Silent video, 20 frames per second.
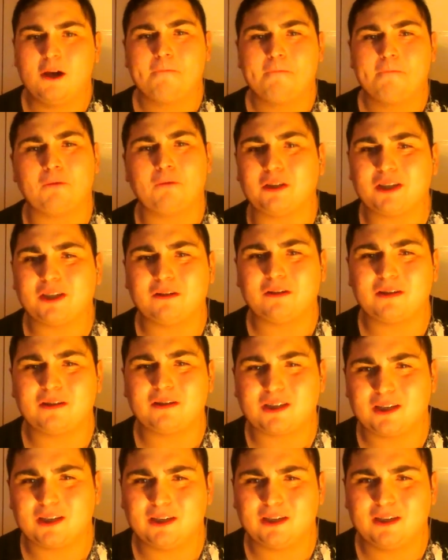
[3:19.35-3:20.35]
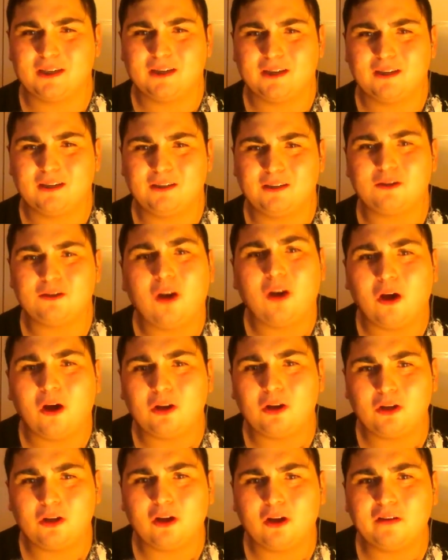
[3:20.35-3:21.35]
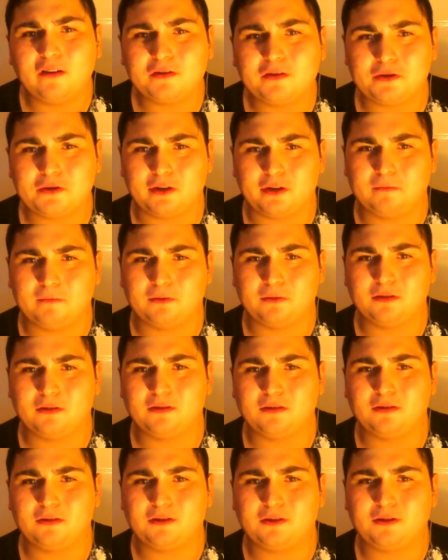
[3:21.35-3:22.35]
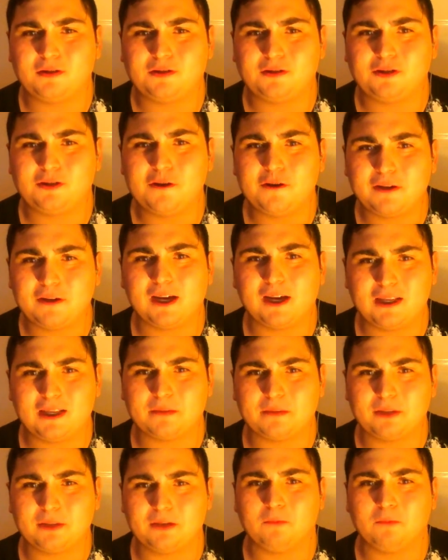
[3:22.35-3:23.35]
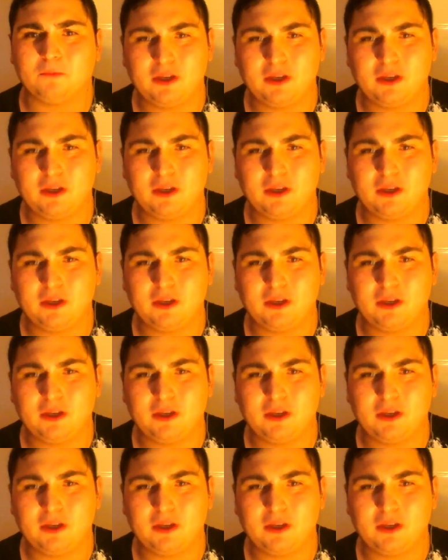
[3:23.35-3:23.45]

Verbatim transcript: But seriously, you can't live stream on 2K17.